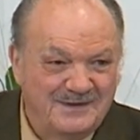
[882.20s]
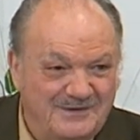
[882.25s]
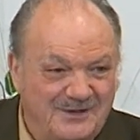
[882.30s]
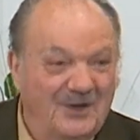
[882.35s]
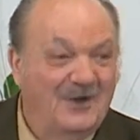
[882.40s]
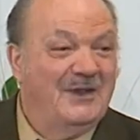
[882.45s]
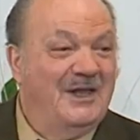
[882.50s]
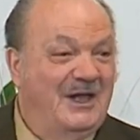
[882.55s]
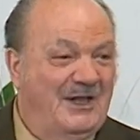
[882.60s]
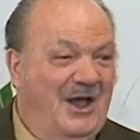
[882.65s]

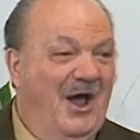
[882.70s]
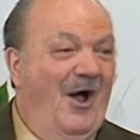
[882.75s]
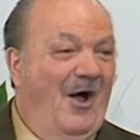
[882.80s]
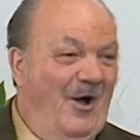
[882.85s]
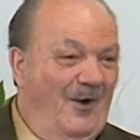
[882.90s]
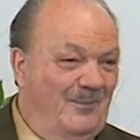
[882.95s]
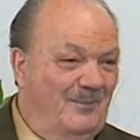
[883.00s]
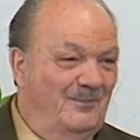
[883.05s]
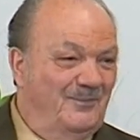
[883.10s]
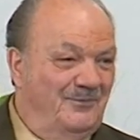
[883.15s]
till he
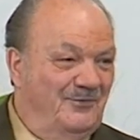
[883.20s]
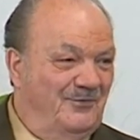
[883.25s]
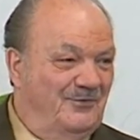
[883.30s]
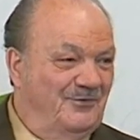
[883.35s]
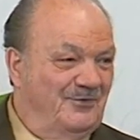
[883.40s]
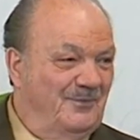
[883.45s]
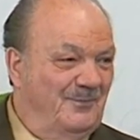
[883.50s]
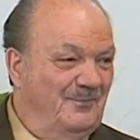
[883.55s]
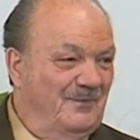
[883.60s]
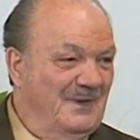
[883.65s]
comes.
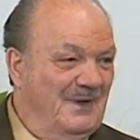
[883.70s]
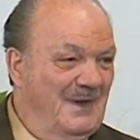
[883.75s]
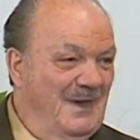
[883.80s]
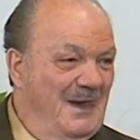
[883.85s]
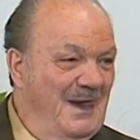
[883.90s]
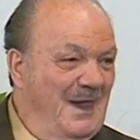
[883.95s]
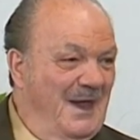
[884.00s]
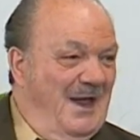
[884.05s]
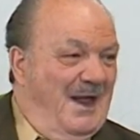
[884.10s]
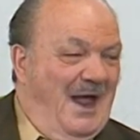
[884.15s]

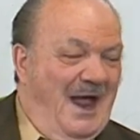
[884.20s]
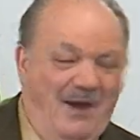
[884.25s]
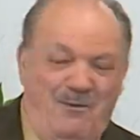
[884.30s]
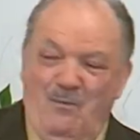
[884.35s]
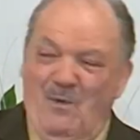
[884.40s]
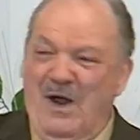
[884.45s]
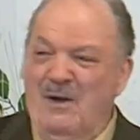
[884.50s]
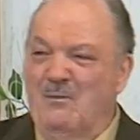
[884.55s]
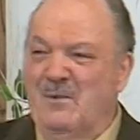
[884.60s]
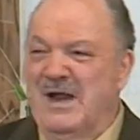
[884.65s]

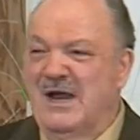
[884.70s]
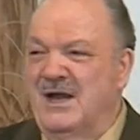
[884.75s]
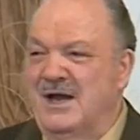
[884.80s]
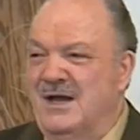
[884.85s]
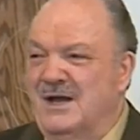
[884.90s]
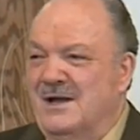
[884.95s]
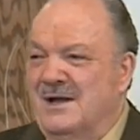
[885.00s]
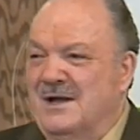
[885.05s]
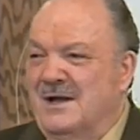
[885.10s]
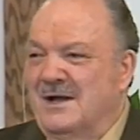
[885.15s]
And when we
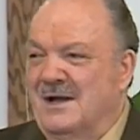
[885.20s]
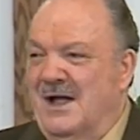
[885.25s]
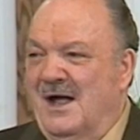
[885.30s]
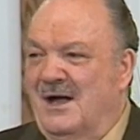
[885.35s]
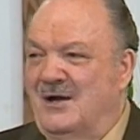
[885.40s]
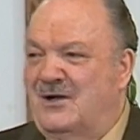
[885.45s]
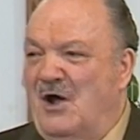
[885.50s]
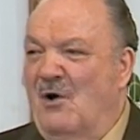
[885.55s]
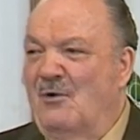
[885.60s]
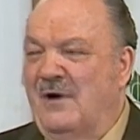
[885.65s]

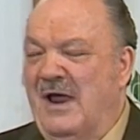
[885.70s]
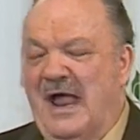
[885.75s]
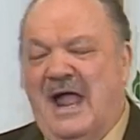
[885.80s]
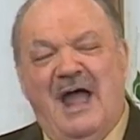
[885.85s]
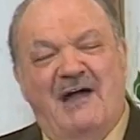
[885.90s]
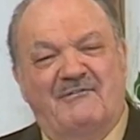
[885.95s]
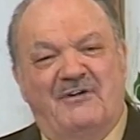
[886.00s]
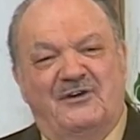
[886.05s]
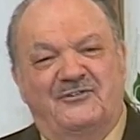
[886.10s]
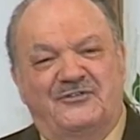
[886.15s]
uh, go to
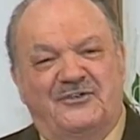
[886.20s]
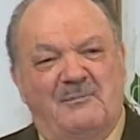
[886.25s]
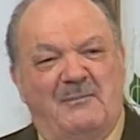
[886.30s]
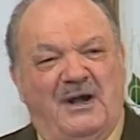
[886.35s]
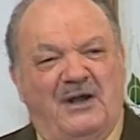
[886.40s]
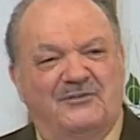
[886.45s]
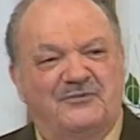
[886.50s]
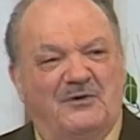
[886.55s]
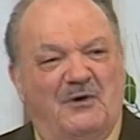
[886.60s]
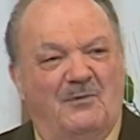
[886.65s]
heaven,
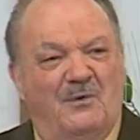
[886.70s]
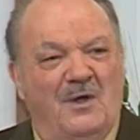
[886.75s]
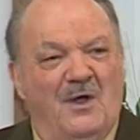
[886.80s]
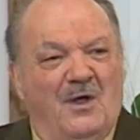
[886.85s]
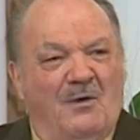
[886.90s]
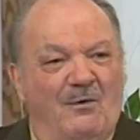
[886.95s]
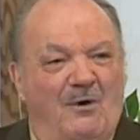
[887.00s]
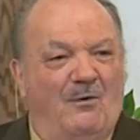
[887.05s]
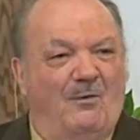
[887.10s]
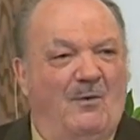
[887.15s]
somebody said,
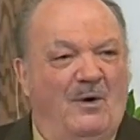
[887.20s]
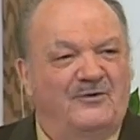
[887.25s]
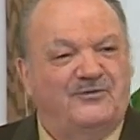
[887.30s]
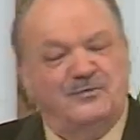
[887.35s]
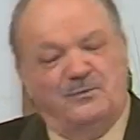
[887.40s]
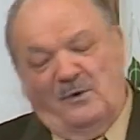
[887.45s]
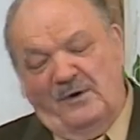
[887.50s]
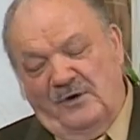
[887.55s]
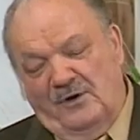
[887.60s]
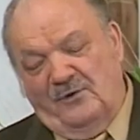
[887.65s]
Well,
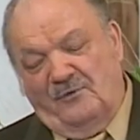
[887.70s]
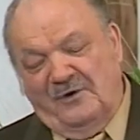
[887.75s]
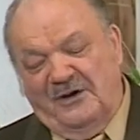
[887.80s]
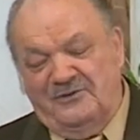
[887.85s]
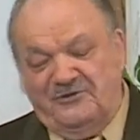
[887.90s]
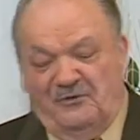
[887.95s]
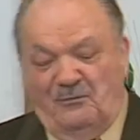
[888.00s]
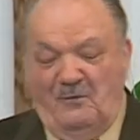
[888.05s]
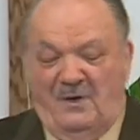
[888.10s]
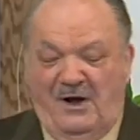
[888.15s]
what's one of the
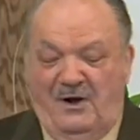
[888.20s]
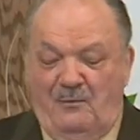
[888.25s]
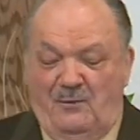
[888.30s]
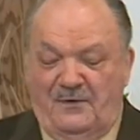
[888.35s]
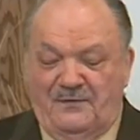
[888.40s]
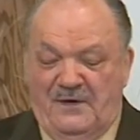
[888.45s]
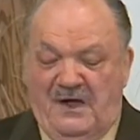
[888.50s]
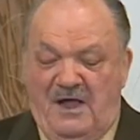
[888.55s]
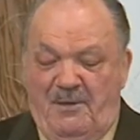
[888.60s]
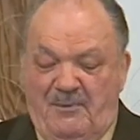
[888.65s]
reasons why he
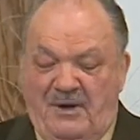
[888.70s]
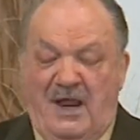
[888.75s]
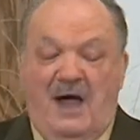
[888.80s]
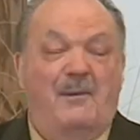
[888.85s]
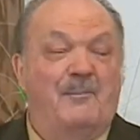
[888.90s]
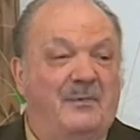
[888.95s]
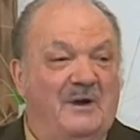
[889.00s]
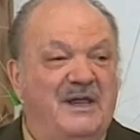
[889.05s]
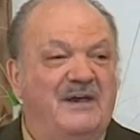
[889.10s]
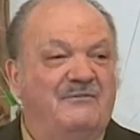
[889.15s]
went to heaven?
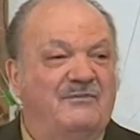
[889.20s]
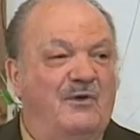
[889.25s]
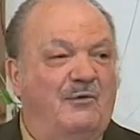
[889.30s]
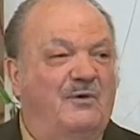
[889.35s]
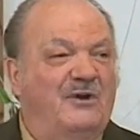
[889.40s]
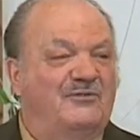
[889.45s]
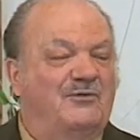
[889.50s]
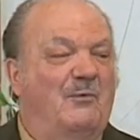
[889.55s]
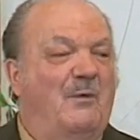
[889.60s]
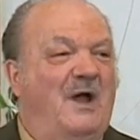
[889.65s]
I believe the
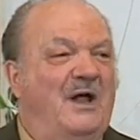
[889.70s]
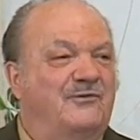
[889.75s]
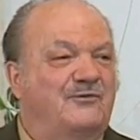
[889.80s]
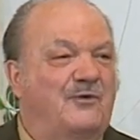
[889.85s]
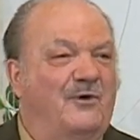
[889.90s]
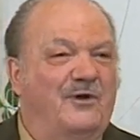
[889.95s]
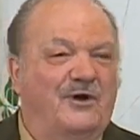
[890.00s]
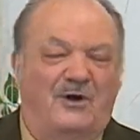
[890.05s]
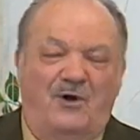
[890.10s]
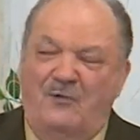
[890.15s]
reason why he's
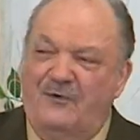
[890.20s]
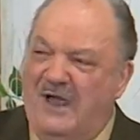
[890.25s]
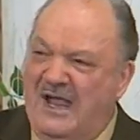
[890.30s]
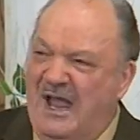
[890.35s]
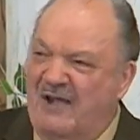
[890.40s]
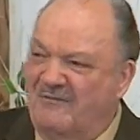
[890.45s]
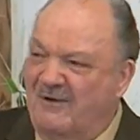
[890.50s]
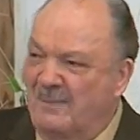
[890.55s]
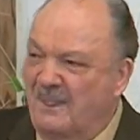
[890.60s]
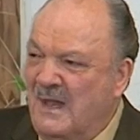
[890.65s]
going to go to
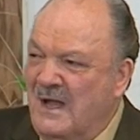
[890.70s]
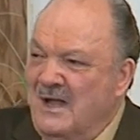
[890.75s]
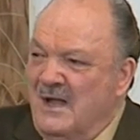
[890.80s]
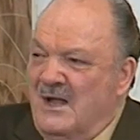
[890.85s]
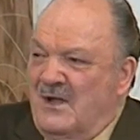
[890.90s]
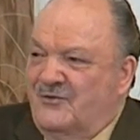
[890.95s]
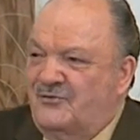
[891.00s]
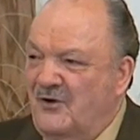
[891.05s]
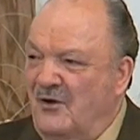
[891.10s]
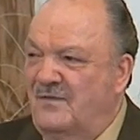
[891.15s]
heaven
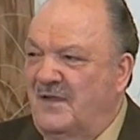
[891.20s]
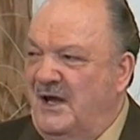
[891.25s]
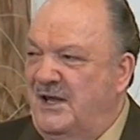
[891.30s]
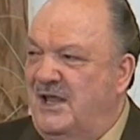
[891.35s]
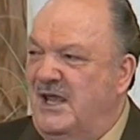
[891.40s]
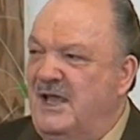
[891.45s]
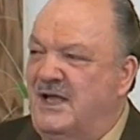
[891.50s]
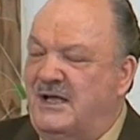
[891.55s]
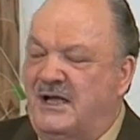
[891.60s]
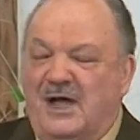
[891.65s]
so that
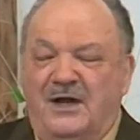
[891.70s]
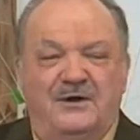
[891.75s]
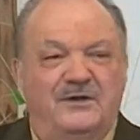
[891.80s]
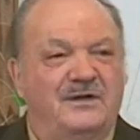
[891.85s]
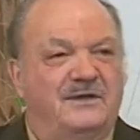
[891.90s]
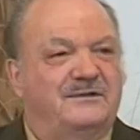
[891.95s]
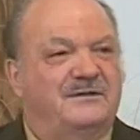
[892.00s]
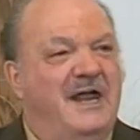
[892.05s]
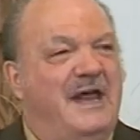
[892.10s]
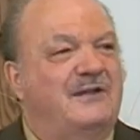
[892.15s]
he
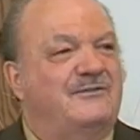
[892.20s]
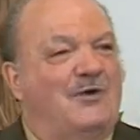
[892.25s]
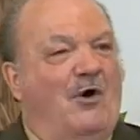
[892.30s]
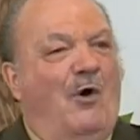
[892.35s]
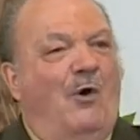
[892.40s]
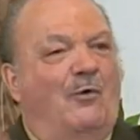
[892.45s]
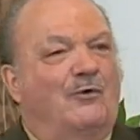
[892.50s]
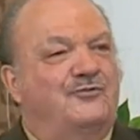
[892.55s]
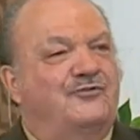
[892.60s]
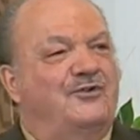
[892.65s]
can take the
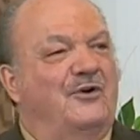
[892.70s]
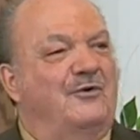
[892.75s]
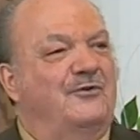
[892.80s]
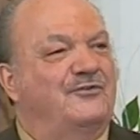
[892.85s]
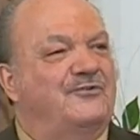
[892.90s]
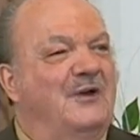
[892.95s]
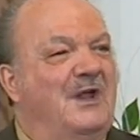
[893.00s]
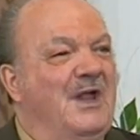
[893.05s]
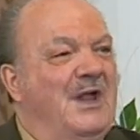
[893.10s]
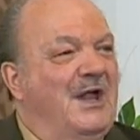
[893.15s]
whole
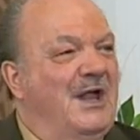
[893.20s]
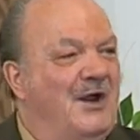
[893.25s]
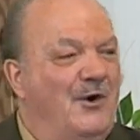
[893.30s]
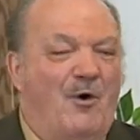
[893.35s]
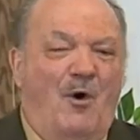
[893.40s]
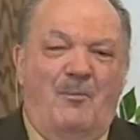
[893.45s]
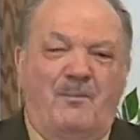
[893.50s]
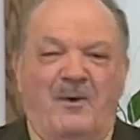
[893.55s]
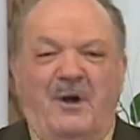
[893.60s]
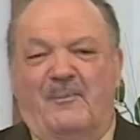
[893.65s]
church and
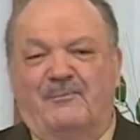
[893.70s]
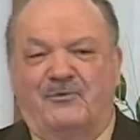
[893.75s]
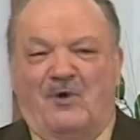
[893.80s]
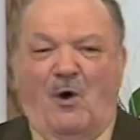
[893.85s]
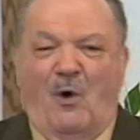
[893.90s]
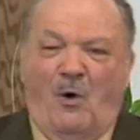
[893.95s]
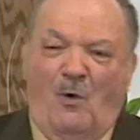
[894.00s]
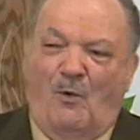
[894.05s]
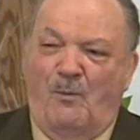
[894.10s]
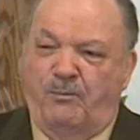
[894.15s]
open up the
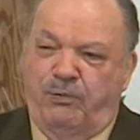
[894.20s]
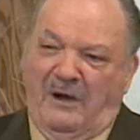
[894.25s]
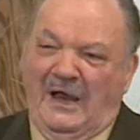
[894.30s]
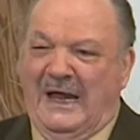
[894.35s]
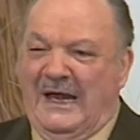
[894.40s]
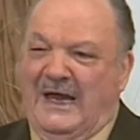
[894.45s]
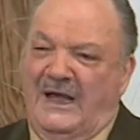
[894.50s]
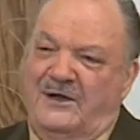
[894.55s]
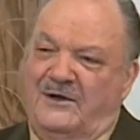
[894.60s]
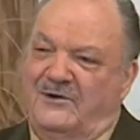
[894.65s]
whole
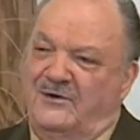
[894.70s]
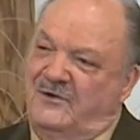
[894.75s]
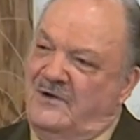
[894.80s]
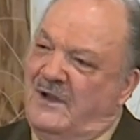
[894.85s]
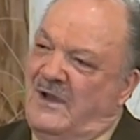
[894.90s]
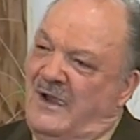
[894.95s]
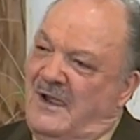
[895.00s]
plan